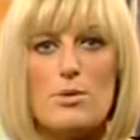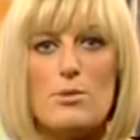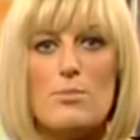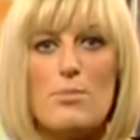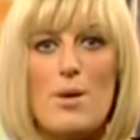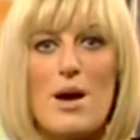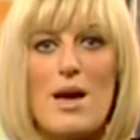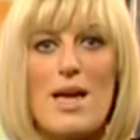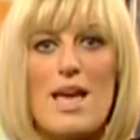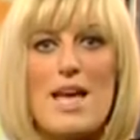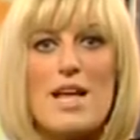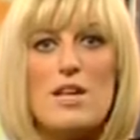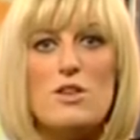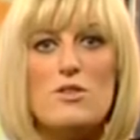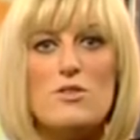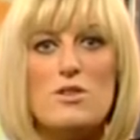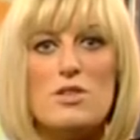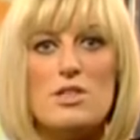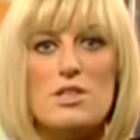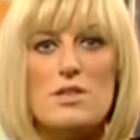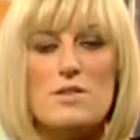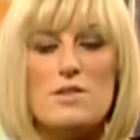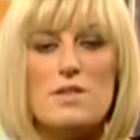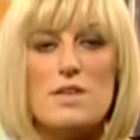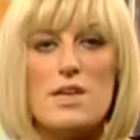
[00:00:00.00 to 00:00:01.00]
by
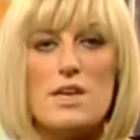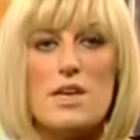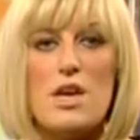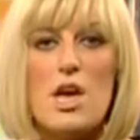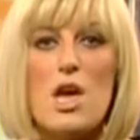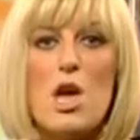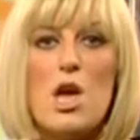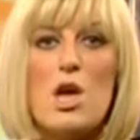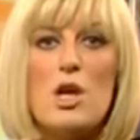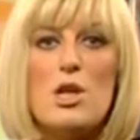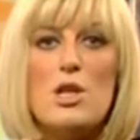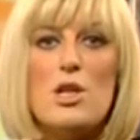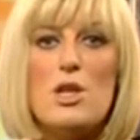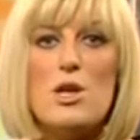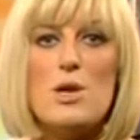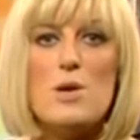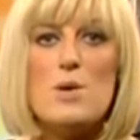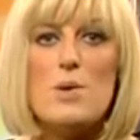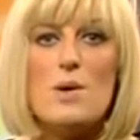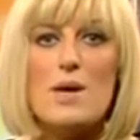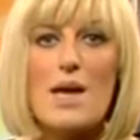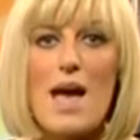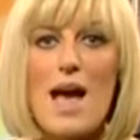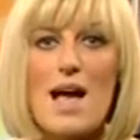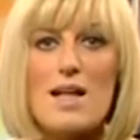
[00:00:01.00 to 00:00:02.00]
introducing new
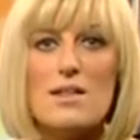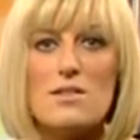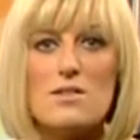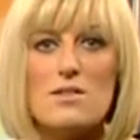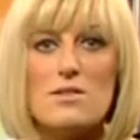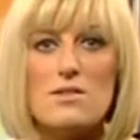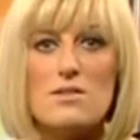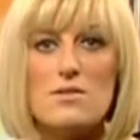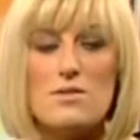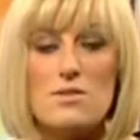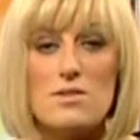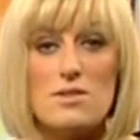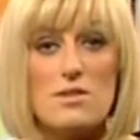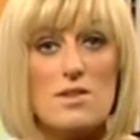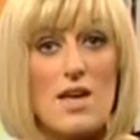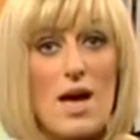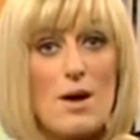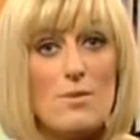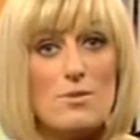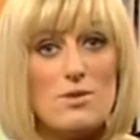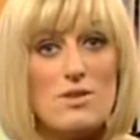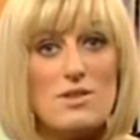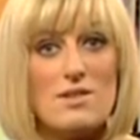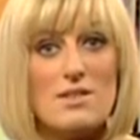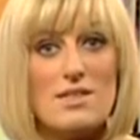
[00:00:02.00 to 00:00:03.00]
council
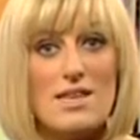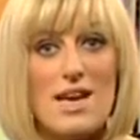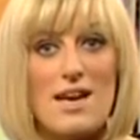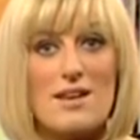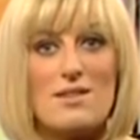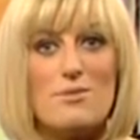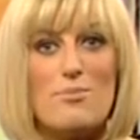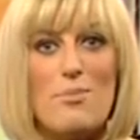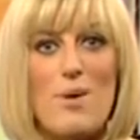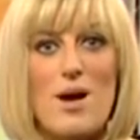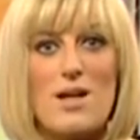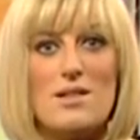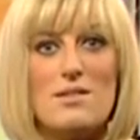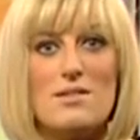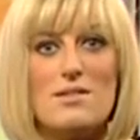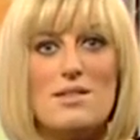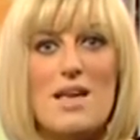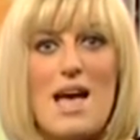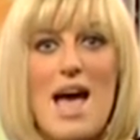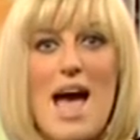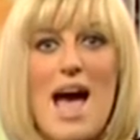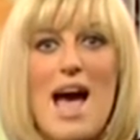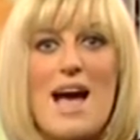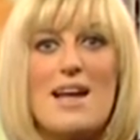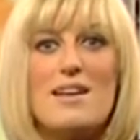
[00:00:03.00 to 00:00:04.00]
tax bans
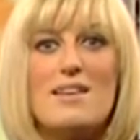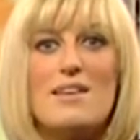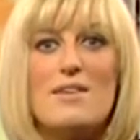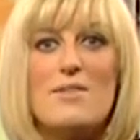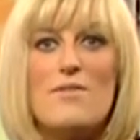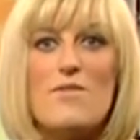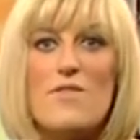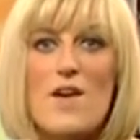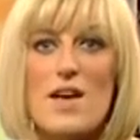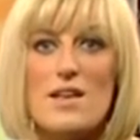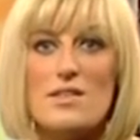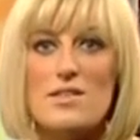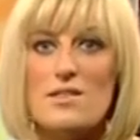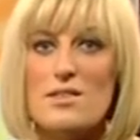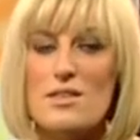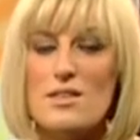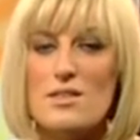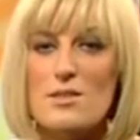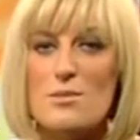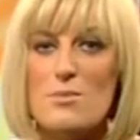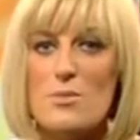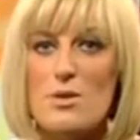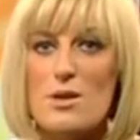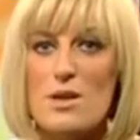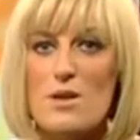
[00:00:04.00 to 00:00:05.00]
and investing
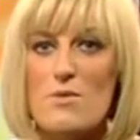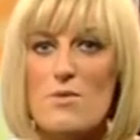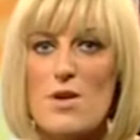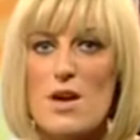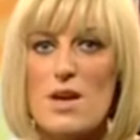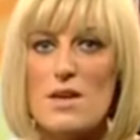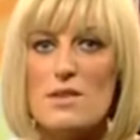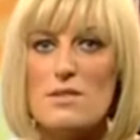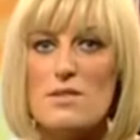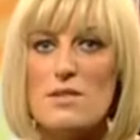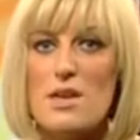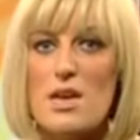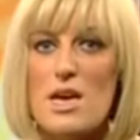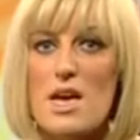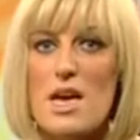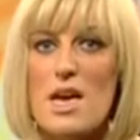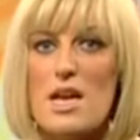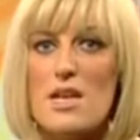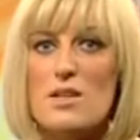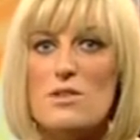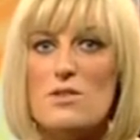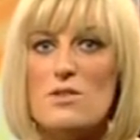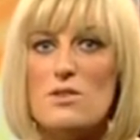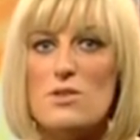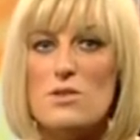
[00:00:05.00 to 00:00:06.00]
the money raised
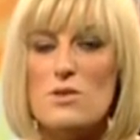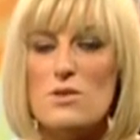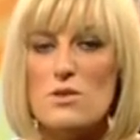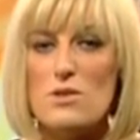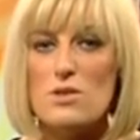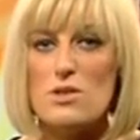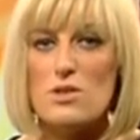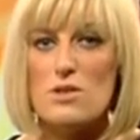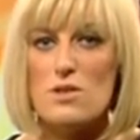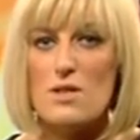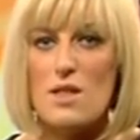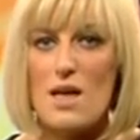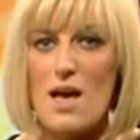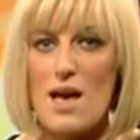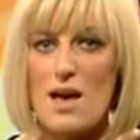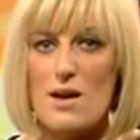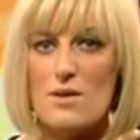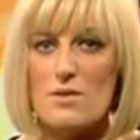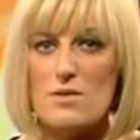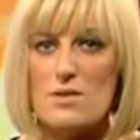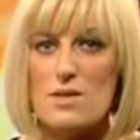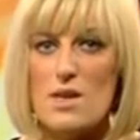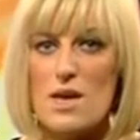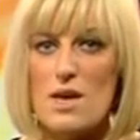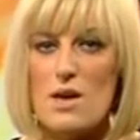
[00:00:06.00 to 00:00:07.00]
in social
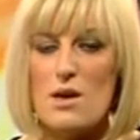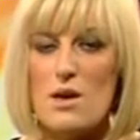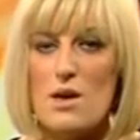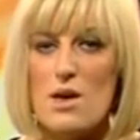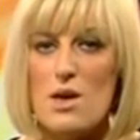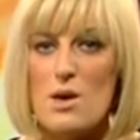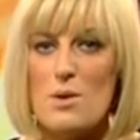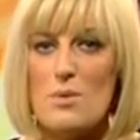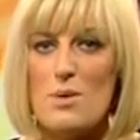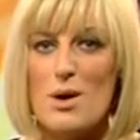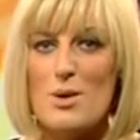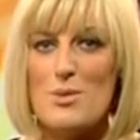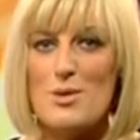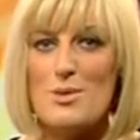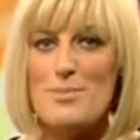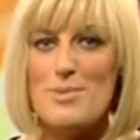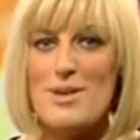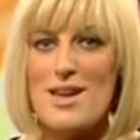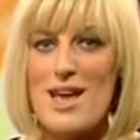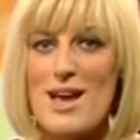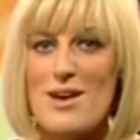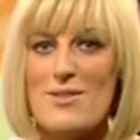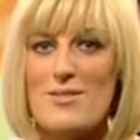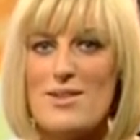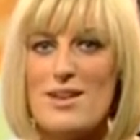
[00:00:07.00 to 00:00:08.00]
housing. Well, with me
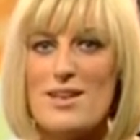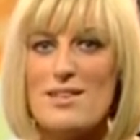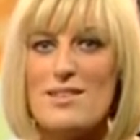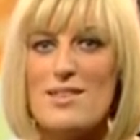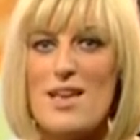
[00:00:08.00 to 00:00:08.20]
now is